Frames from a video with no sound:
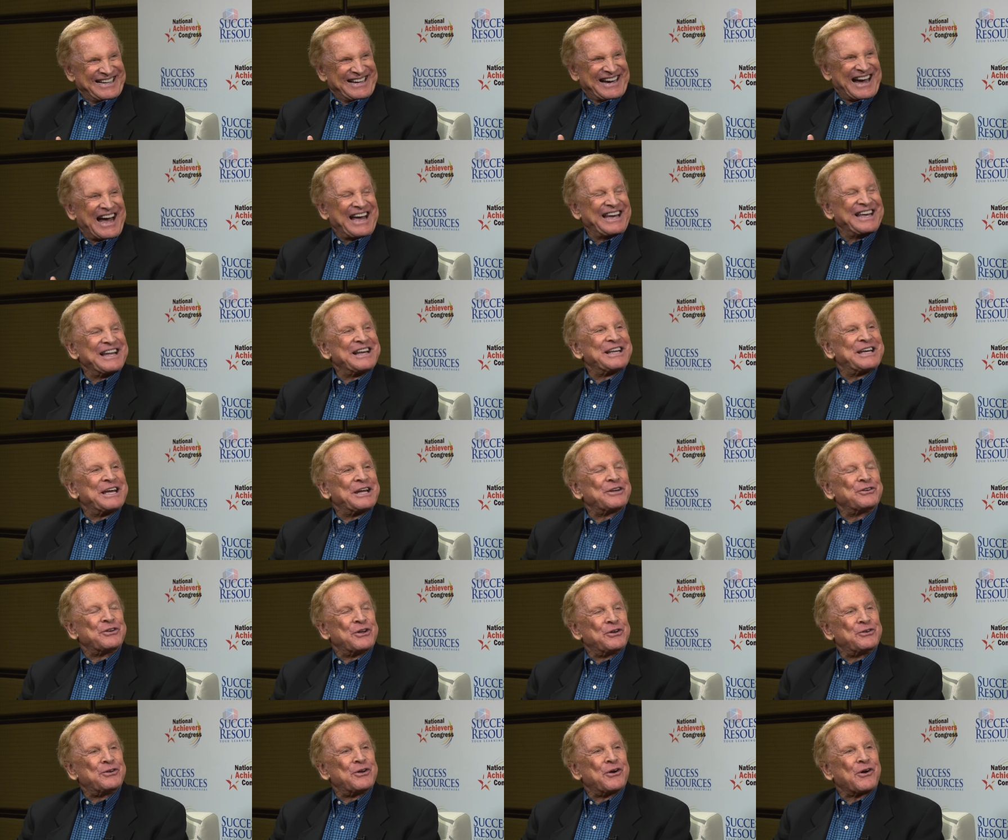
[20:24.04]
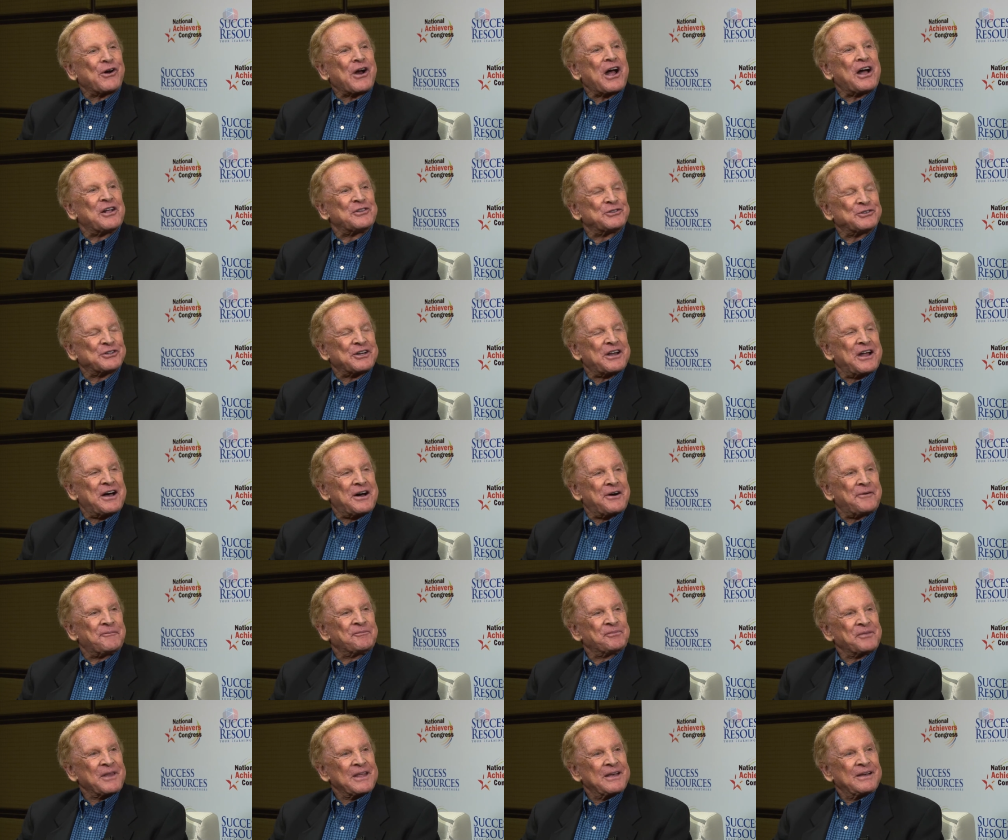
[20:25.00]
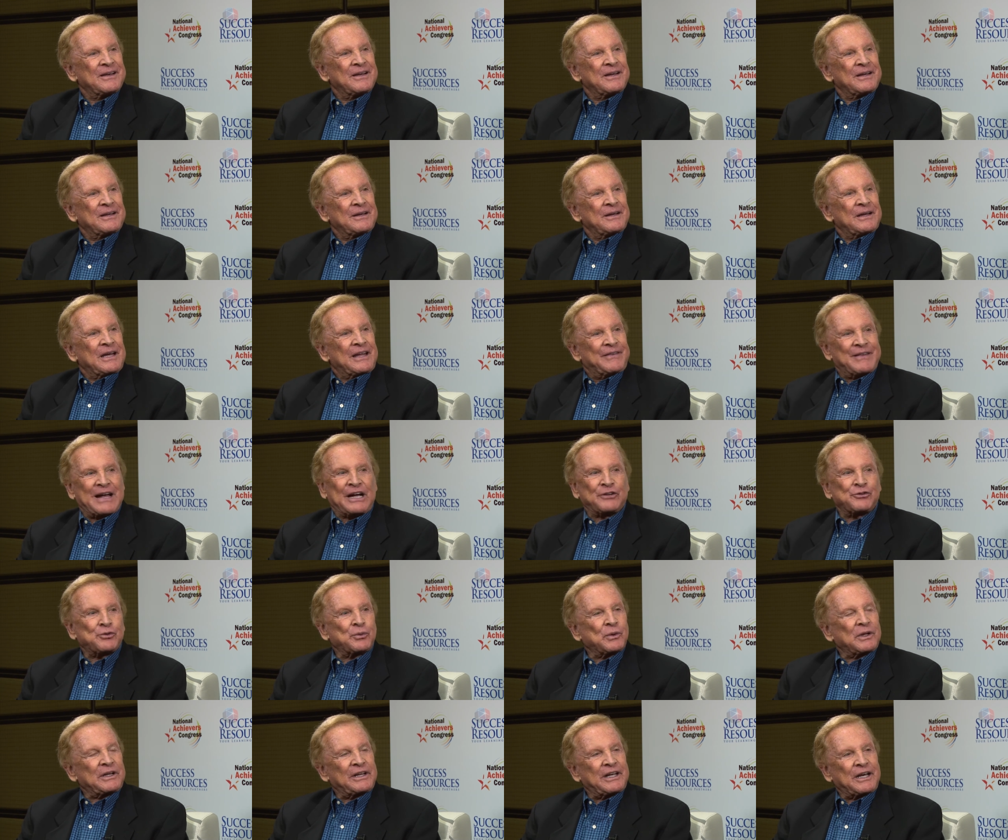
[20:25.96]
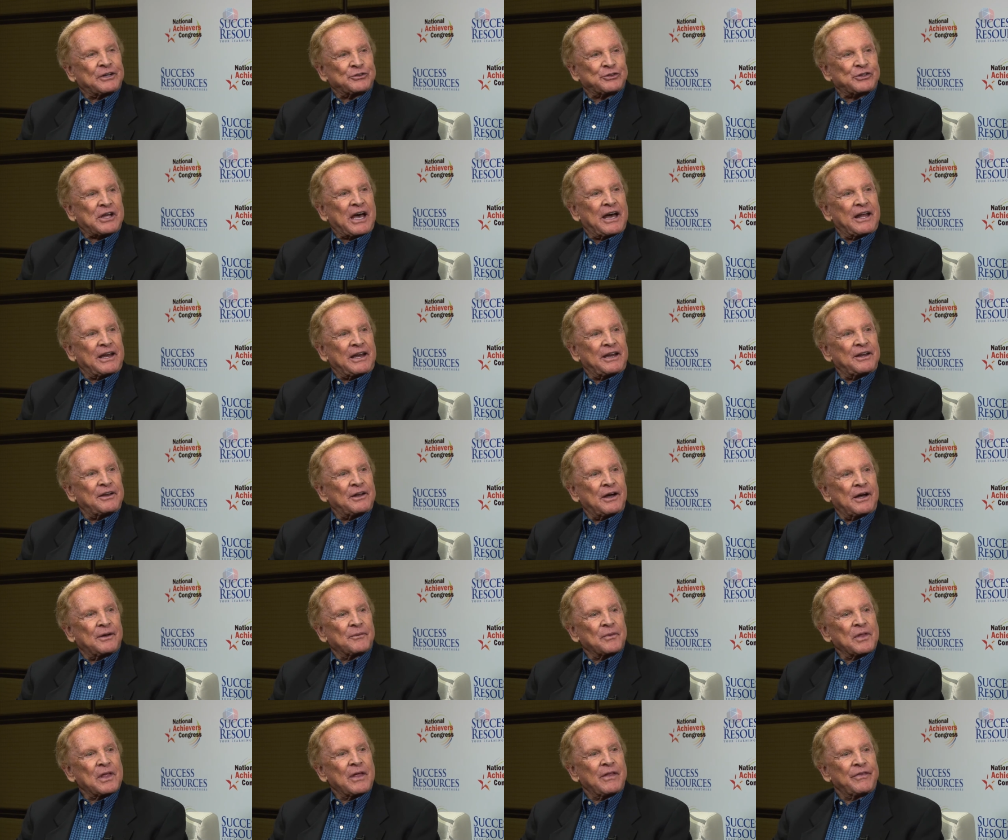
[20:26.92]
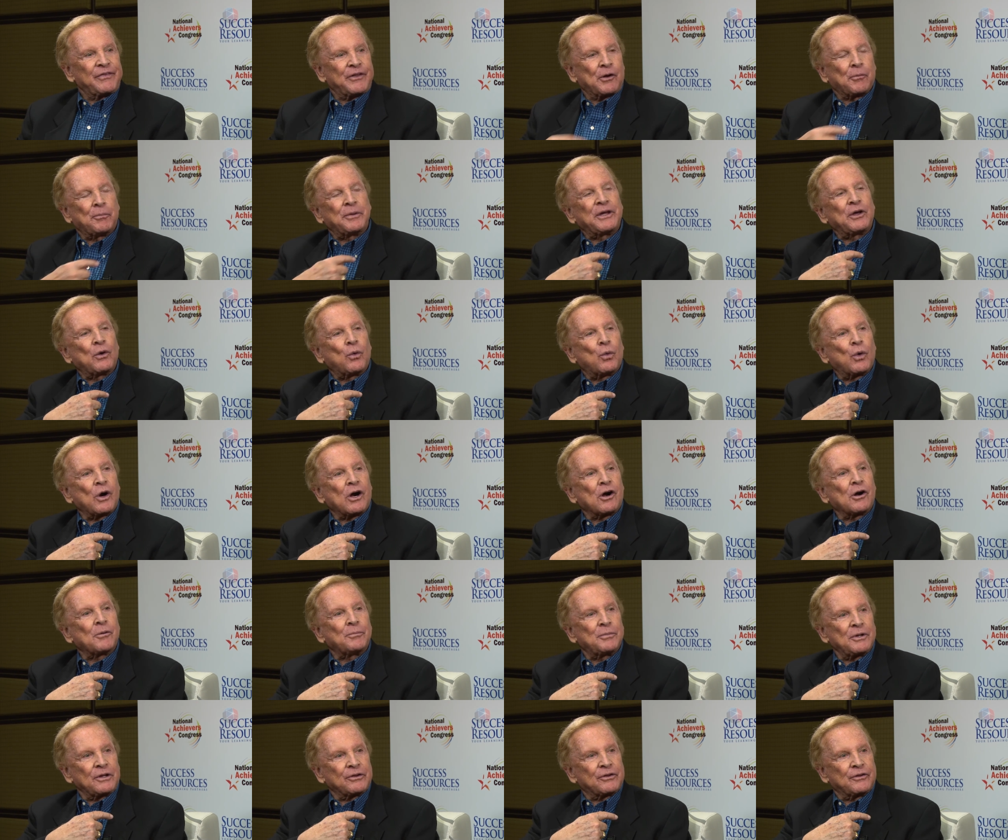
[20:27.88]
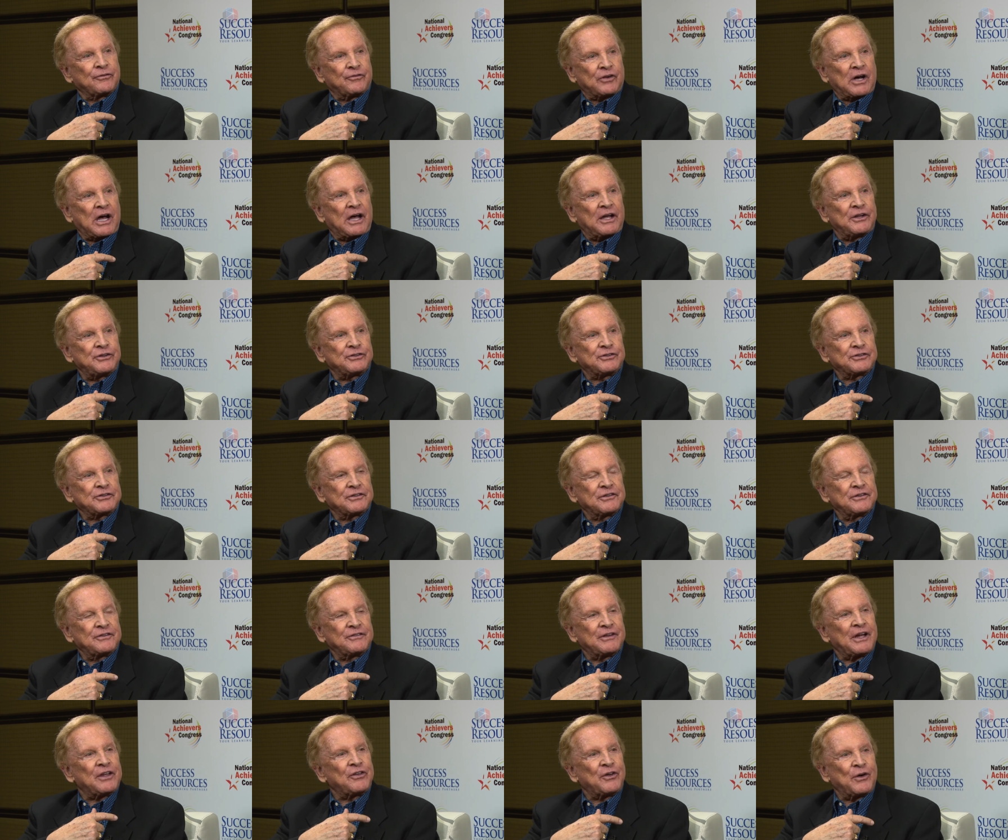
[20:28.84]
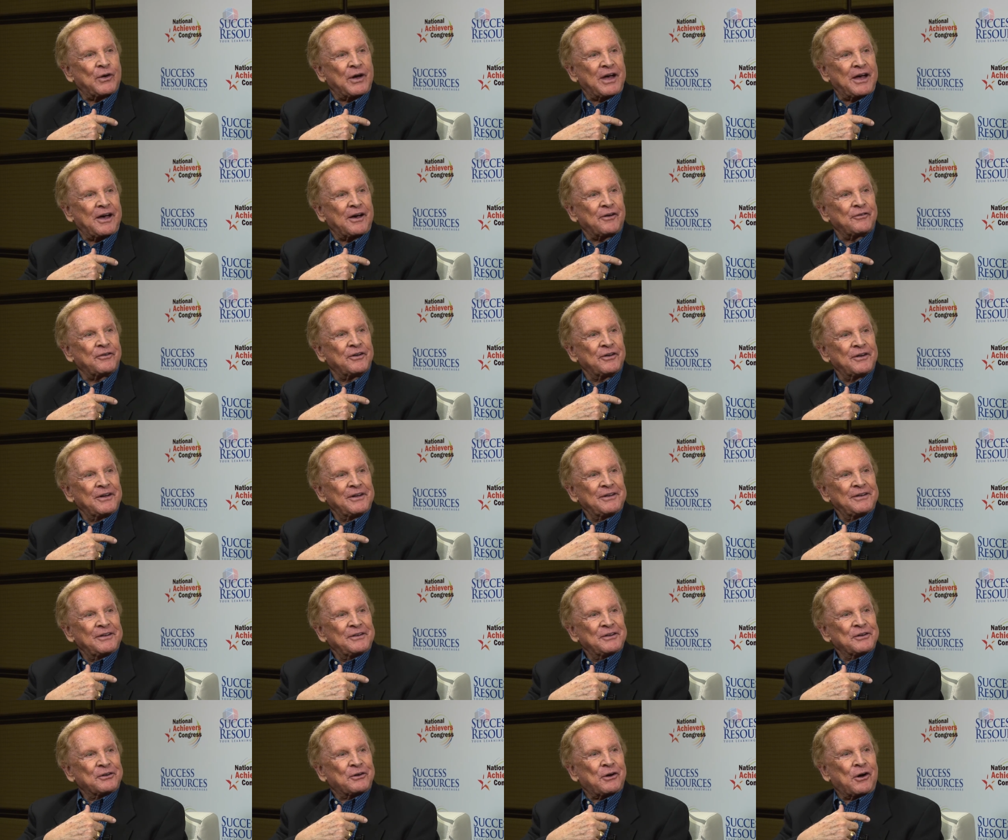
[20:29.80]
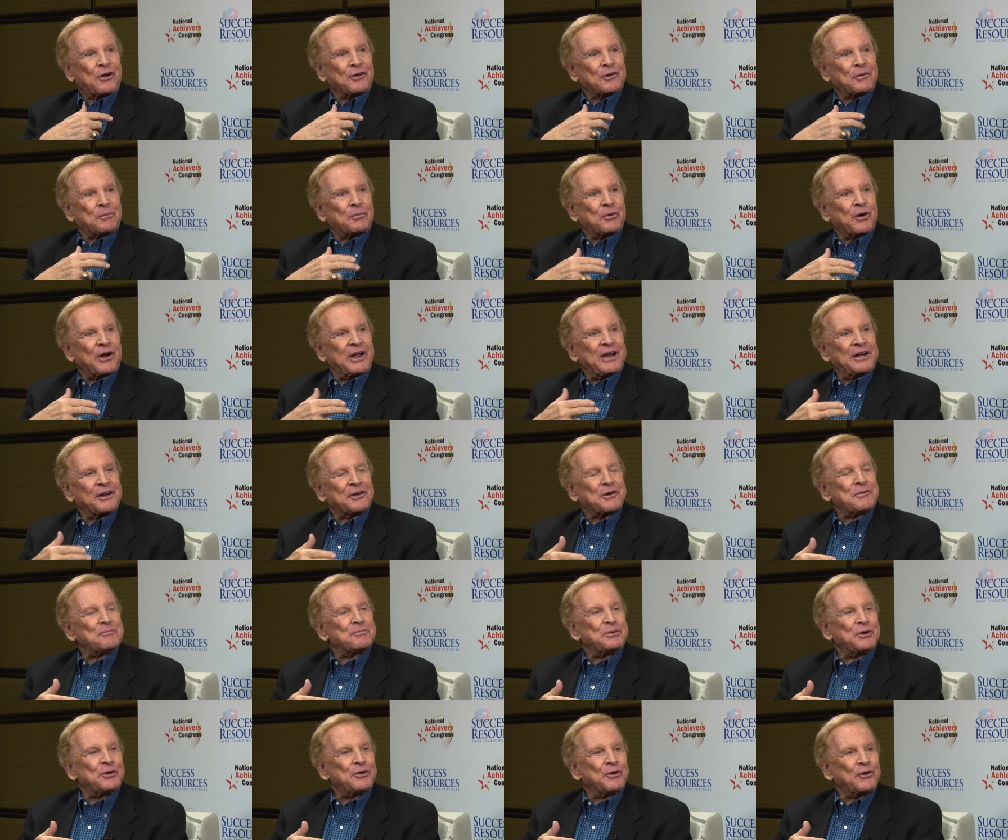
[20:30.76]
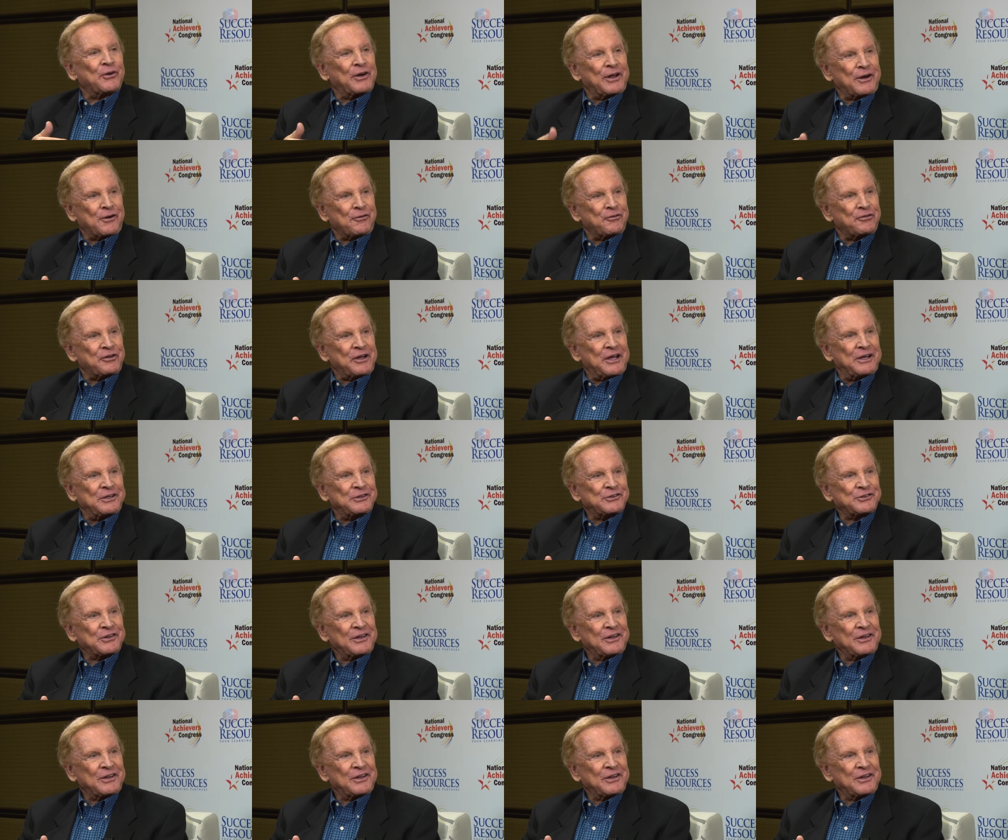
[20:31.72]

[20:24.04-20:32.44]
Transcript: I can get new neurons now. And that's really exciting. Uh, there'll be a wearable device that you have called a brain-computer interface.